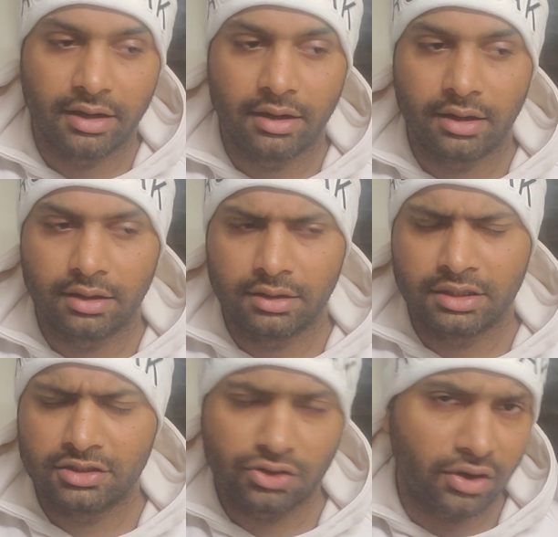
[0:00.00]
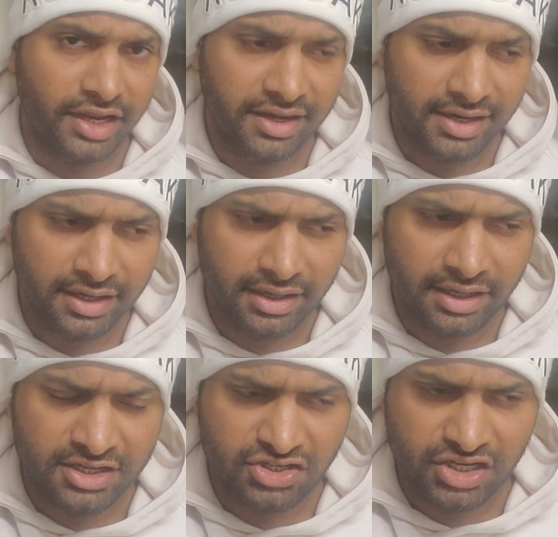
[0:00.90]
uh, the stock in
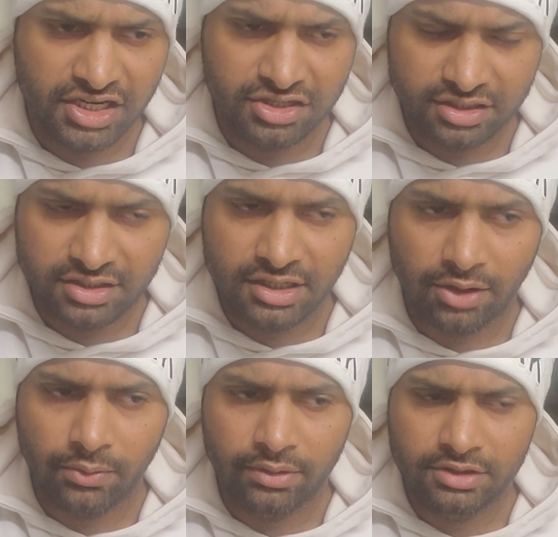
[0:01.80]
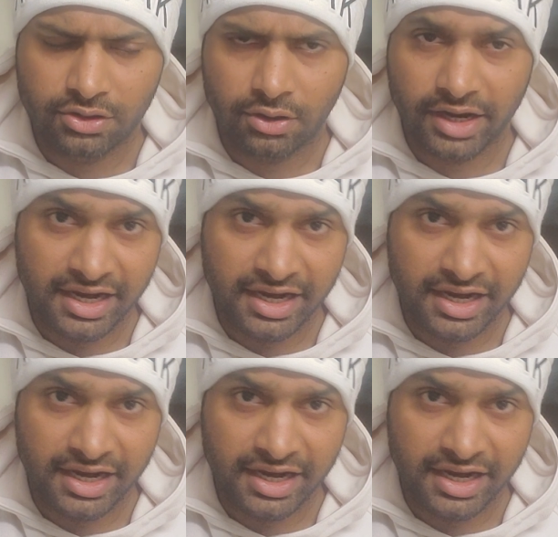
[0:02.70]
exchange is down stock